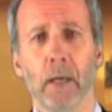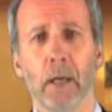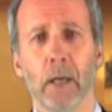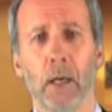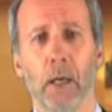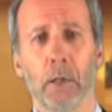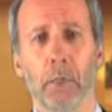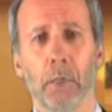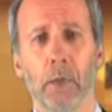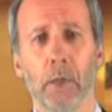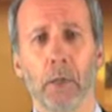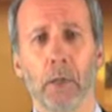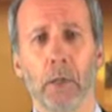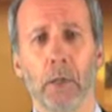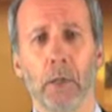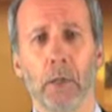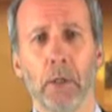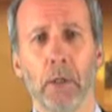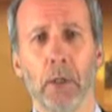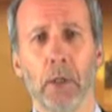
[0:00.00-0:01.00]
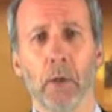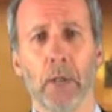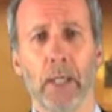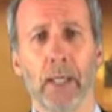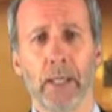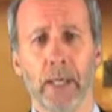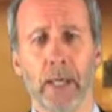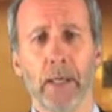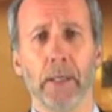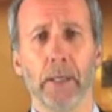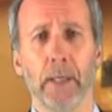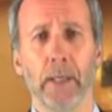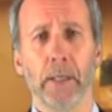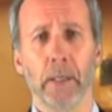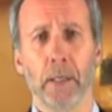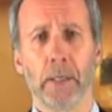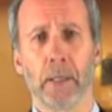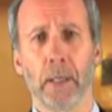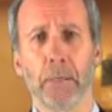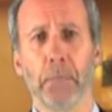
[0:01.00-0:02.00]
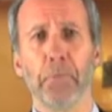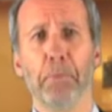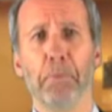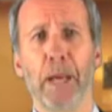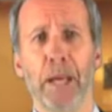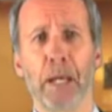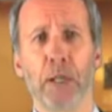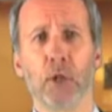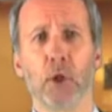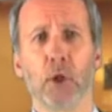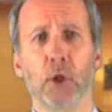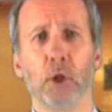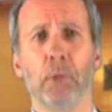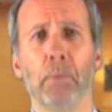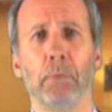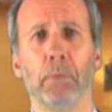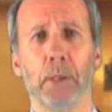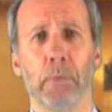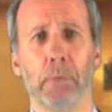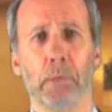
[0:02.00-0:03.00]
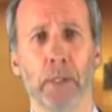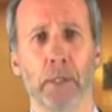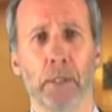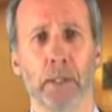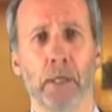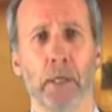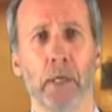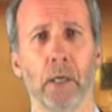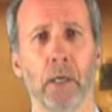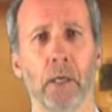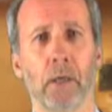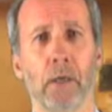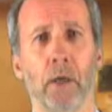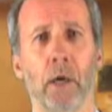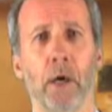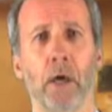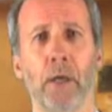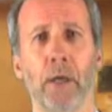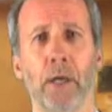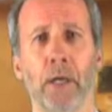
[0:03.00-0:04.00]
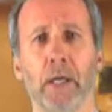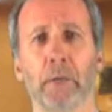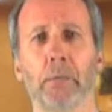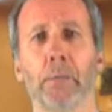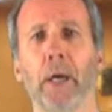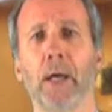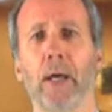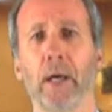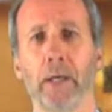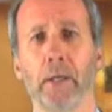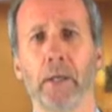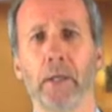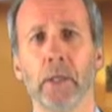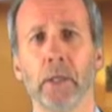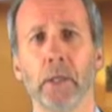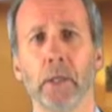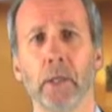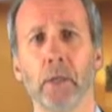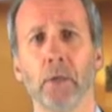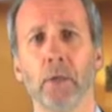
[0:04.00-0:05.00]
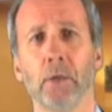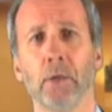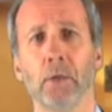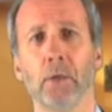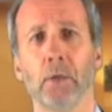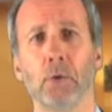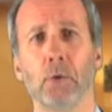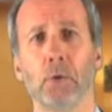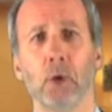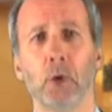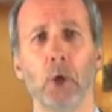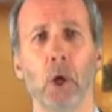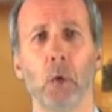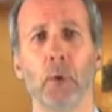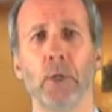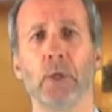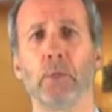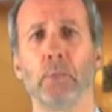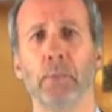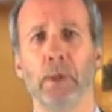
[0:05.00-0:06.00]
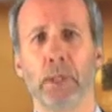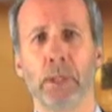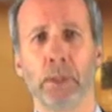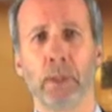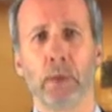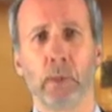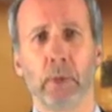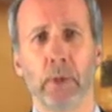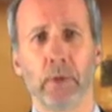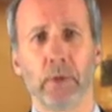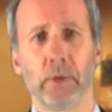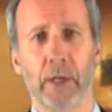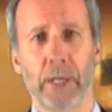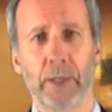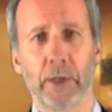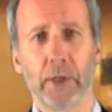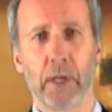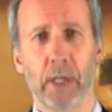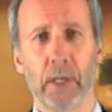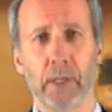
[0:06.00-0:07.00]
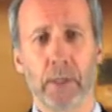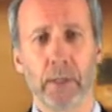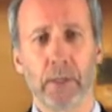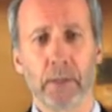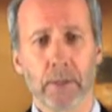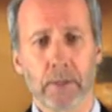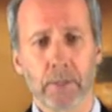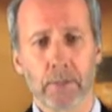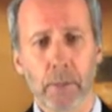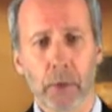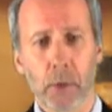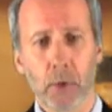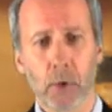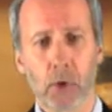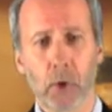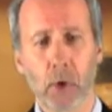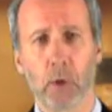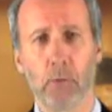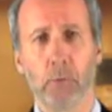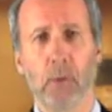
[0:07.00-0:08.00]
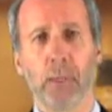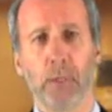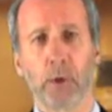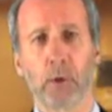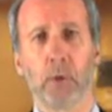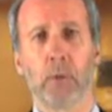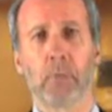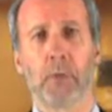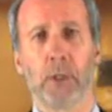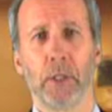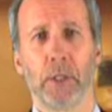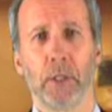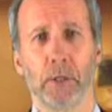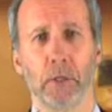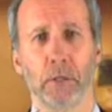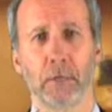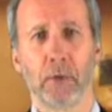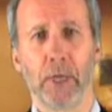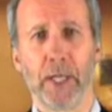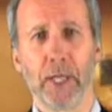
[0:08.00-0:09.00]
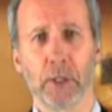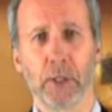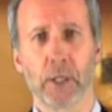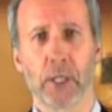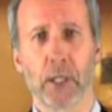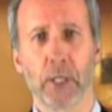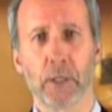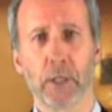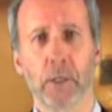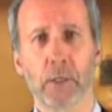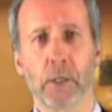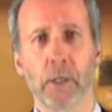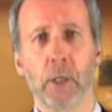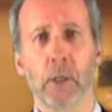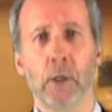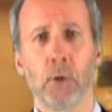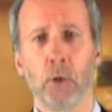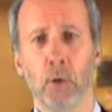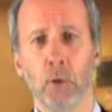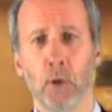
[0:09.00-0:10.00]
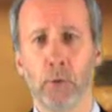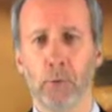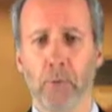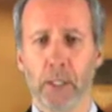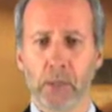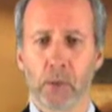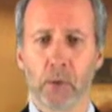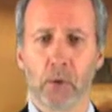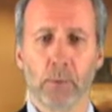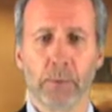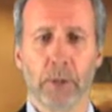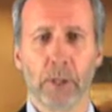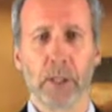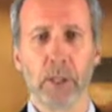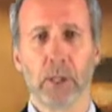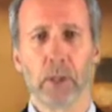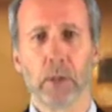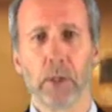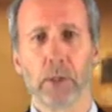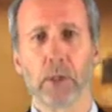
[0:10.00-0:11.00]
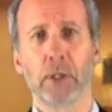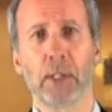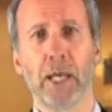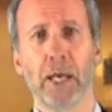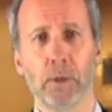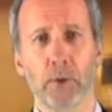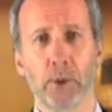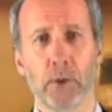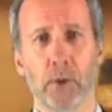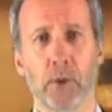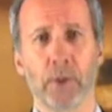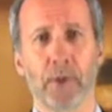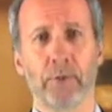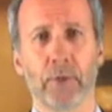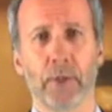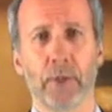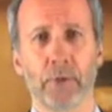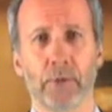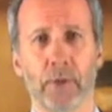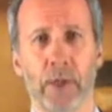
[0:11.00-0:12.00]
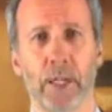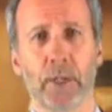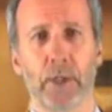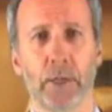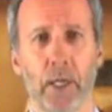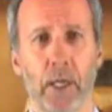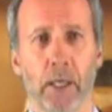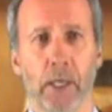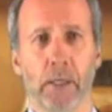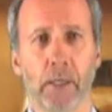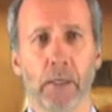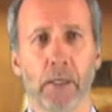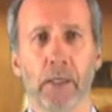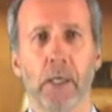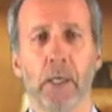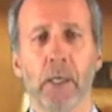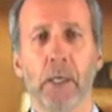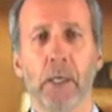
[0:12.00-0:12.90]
Again, it's a major commitment on their part to go into business with a franchise, to commit to a particular franchise, to commit to a particular territory for the franchise,